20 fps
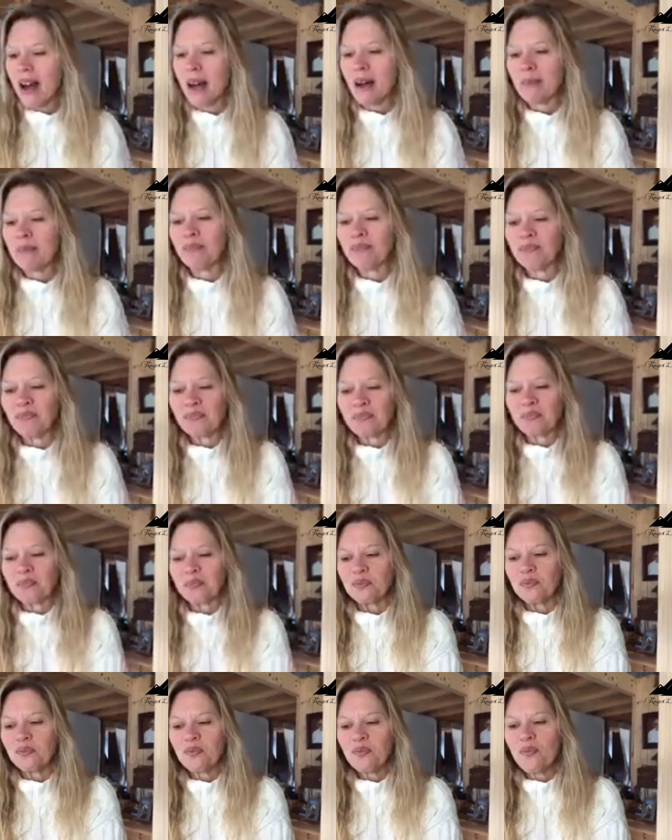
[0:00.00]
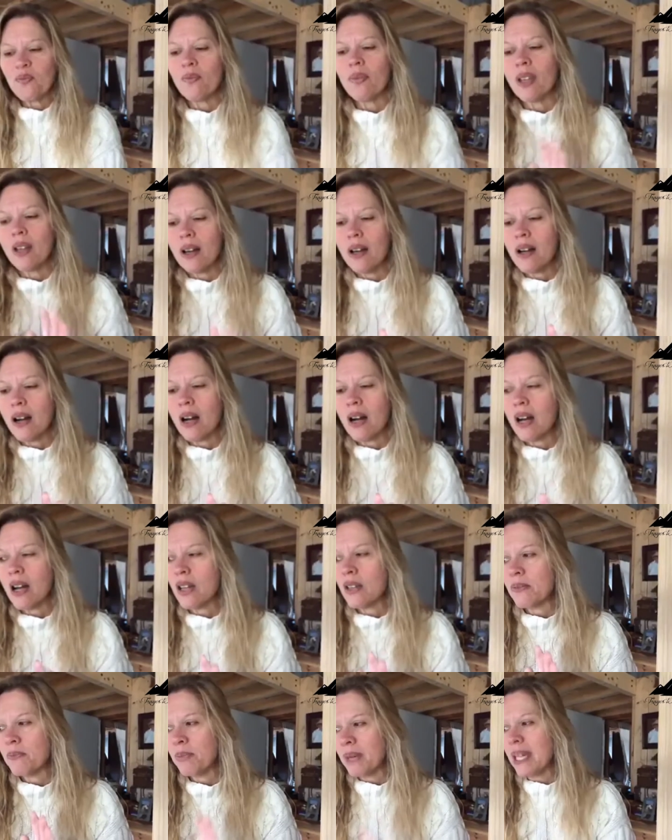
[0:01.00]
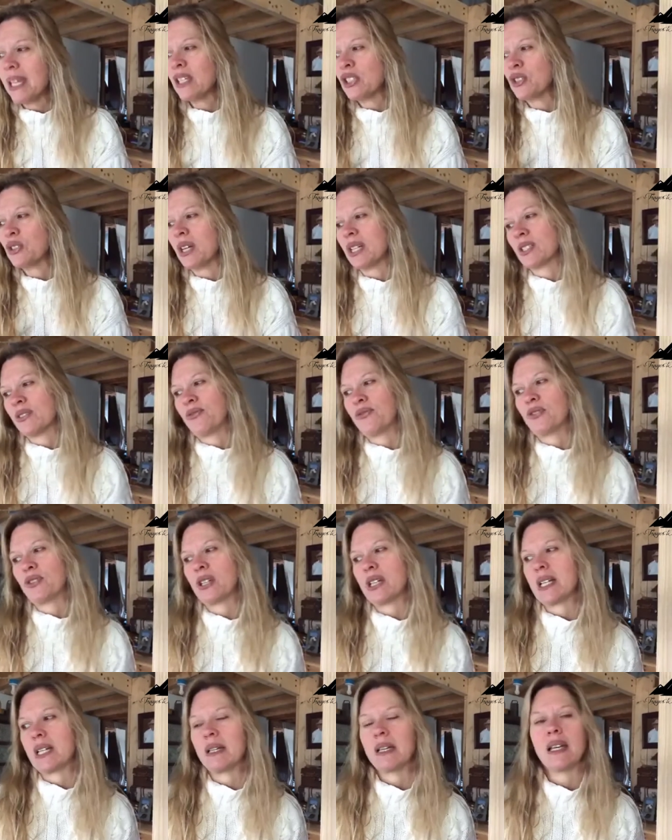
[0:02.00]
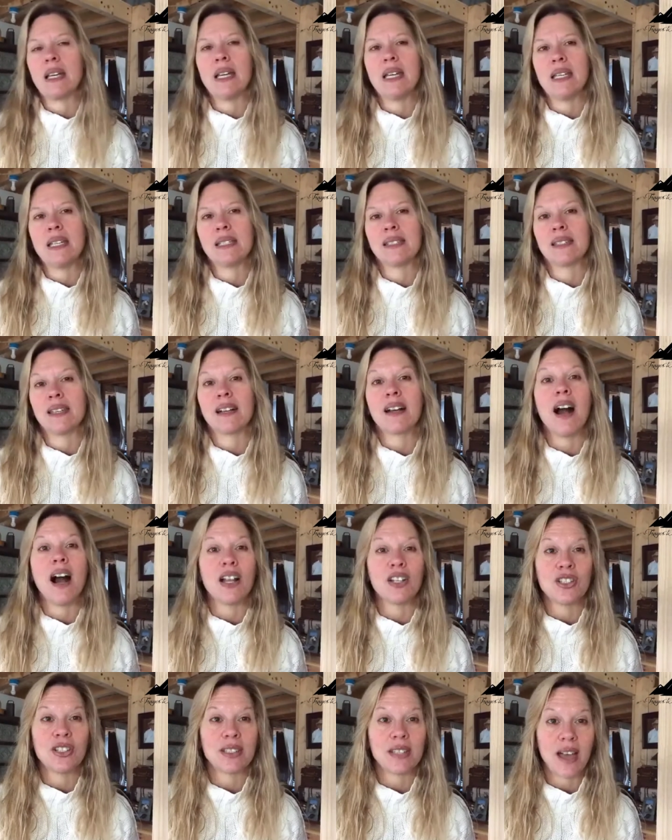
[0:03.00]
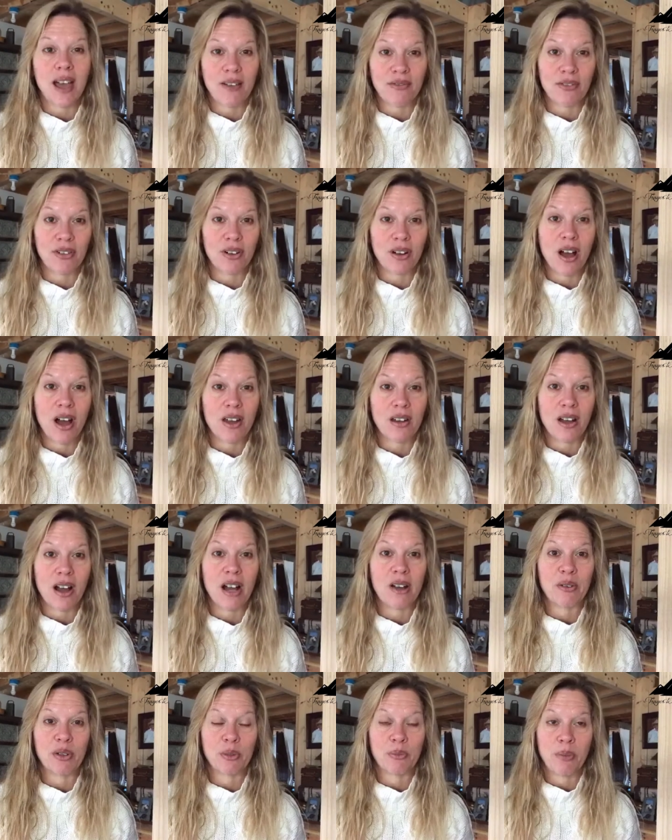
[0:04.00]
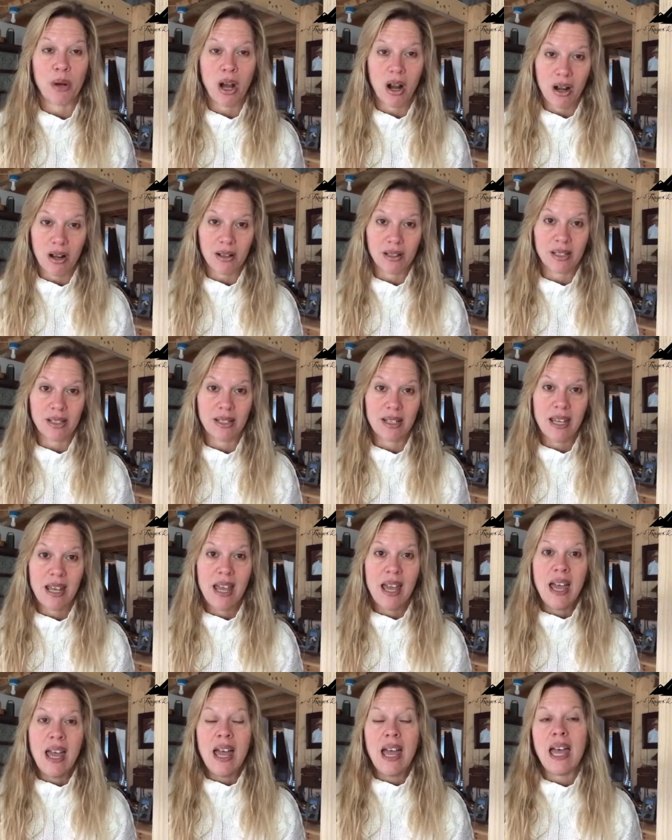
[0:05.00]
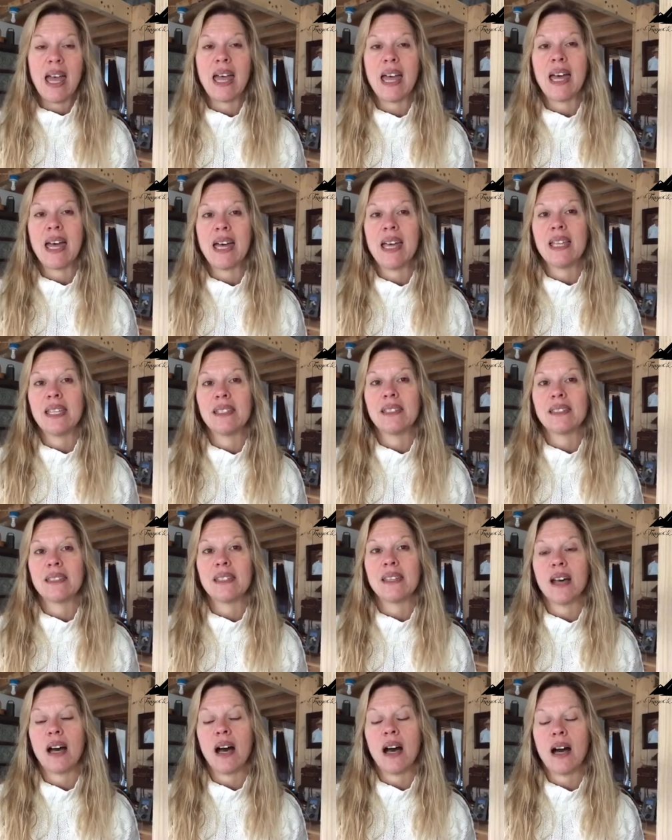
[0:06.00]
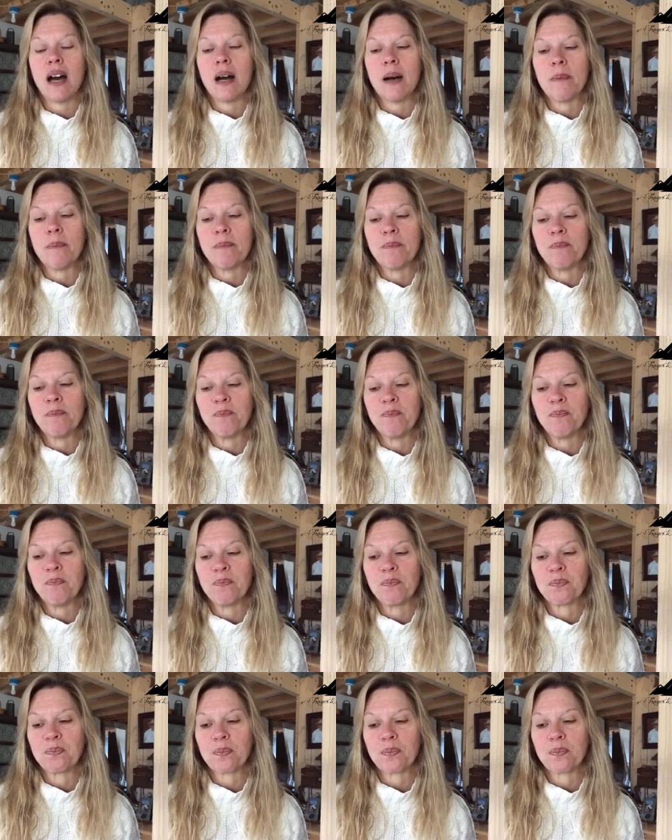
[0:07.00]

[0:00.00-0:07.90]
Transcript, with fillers: um, being stress-free is a conscious effort on our part. And um,